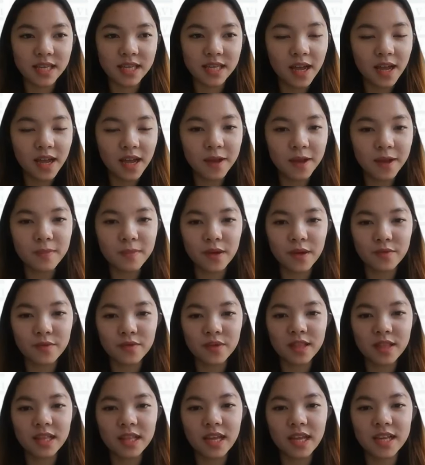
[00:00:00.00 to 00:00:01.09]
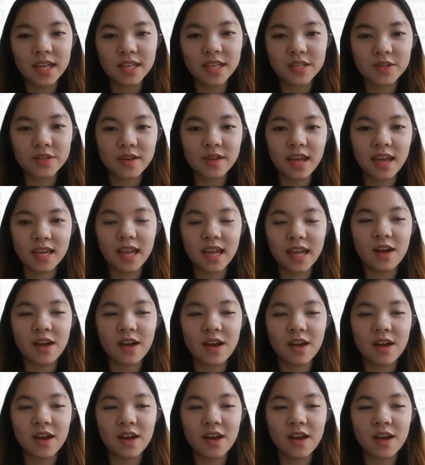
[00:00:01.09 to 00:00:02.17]
I would like to end our
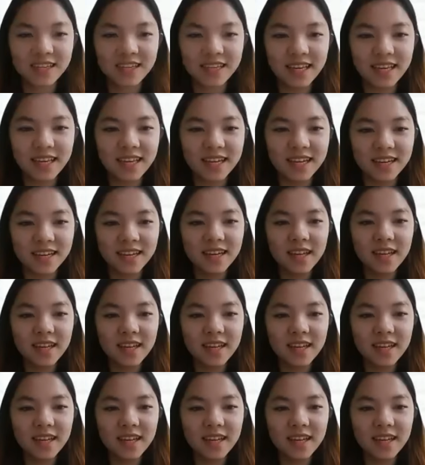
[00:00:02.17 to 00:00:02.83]
discussion here.